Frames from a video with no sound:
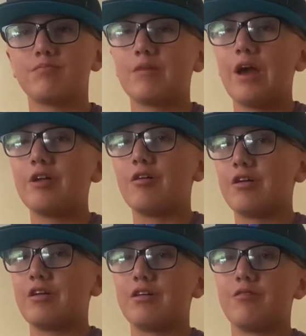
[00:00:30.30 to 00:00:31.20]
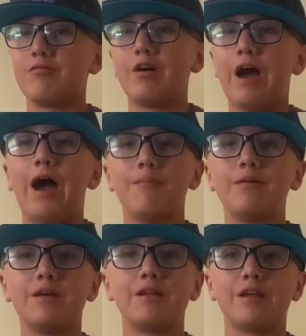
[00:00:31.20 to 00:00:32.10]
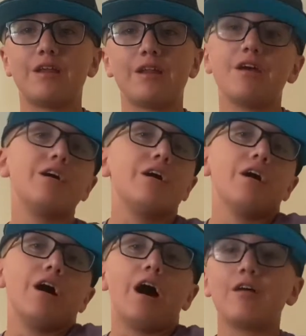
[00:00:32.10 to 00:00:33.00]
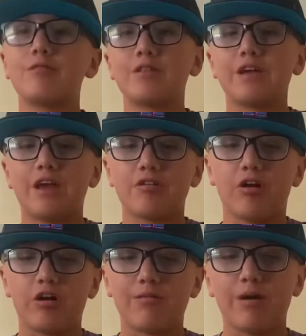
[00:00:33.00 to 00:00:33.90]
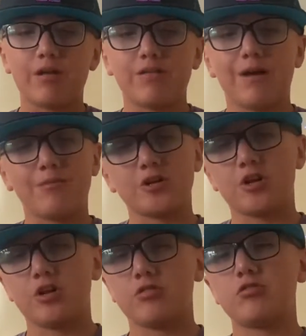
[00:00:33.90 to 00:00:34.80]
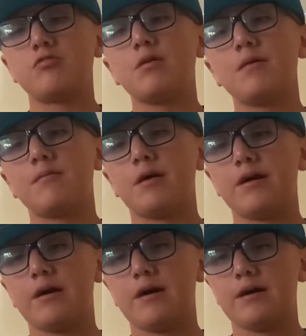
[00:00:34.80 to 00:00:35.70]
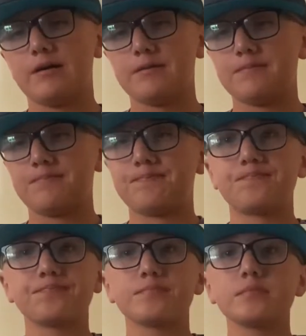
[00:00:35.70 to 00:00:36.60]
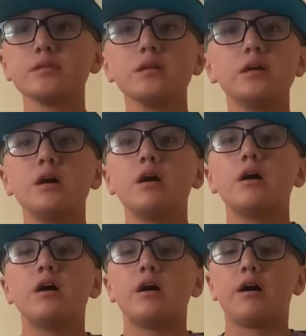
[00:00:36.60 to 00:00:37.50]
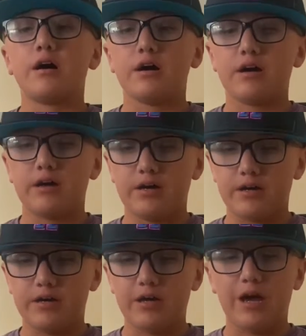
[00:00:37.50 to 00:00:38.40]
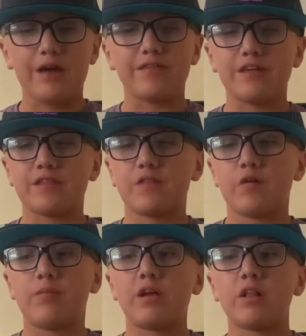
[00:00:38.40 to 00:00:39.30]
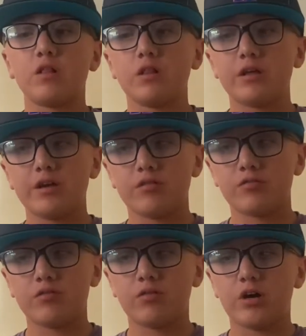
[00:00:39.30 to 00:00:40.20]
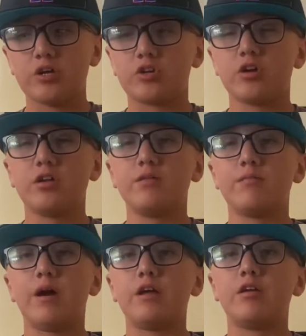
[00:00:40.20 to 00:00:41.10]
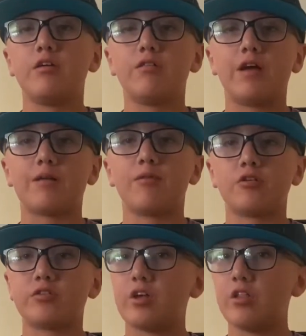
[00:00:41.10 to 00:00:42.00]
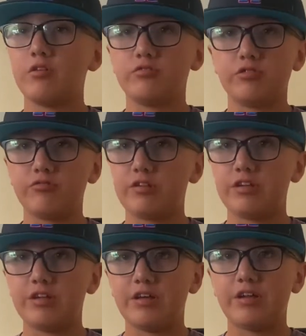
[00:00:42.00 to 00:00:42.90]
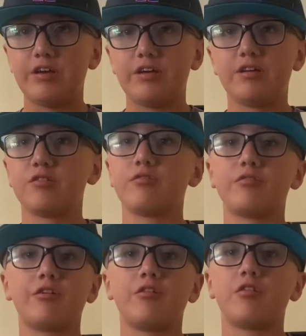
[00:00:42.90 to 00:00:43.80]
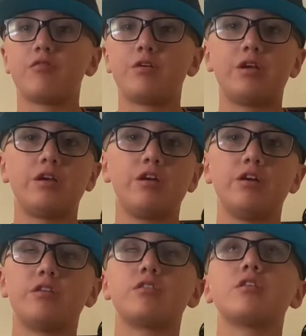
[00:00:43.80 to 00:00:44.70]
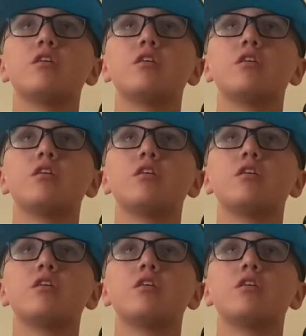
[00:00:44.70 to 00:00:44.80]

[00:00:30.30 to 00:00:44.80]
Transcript: I know he what happened and I really can't talk about it that much on YouTube, but um uh I think they're being a little too harsh on him. I know like Marcell Ozuna did it, Julio Urias,